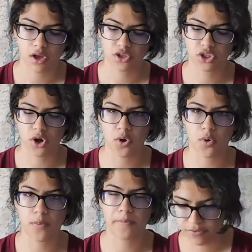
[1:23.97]

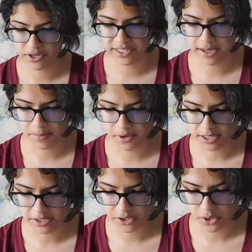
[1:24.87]
So, for example,
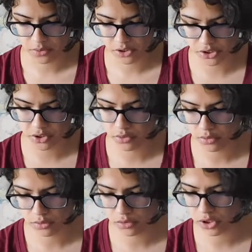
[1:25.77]
let's go
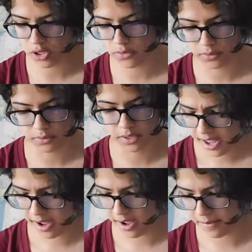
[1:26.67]
to June.
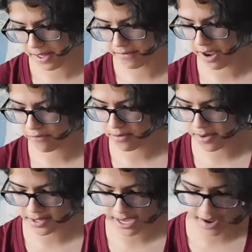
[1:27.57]
And every
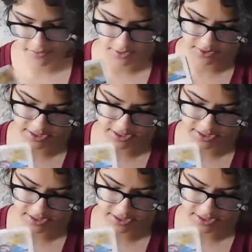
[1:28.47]
month I have a little